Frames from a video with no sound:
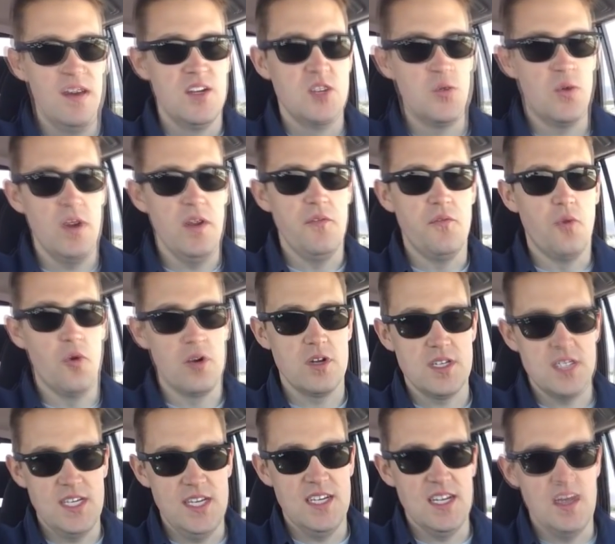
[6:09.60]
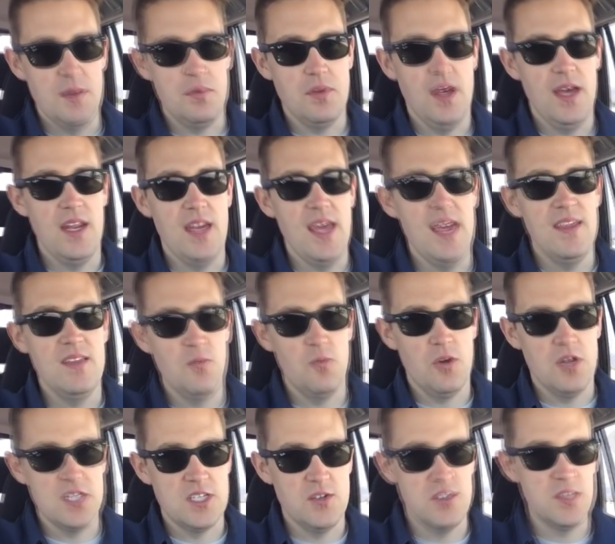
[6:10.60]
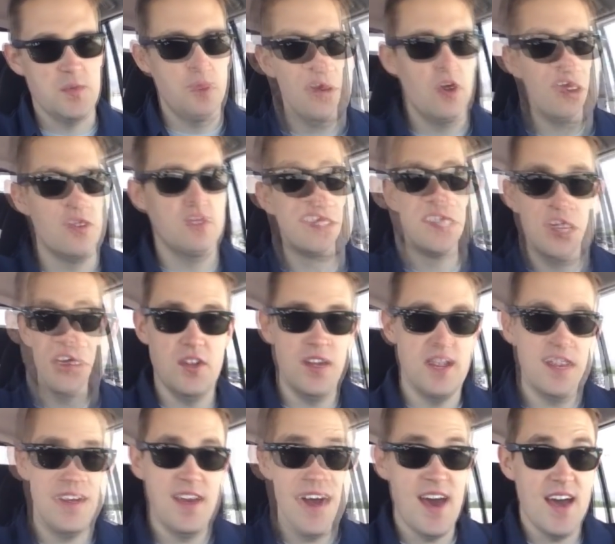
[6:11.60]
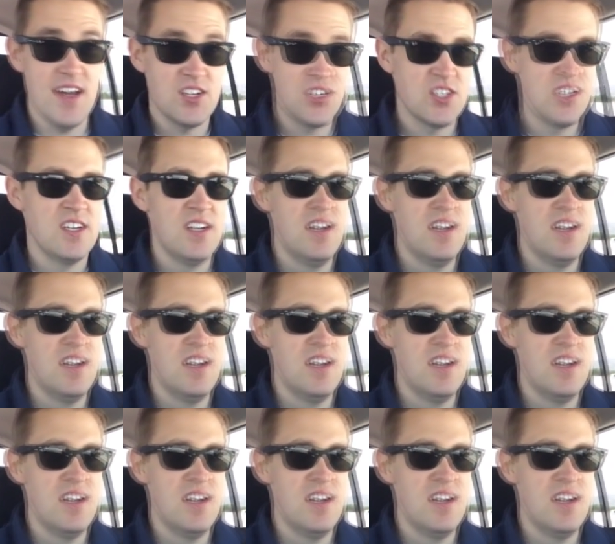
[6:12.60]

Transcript: 2014, I played in the World Series of Poker. Still didn't cash.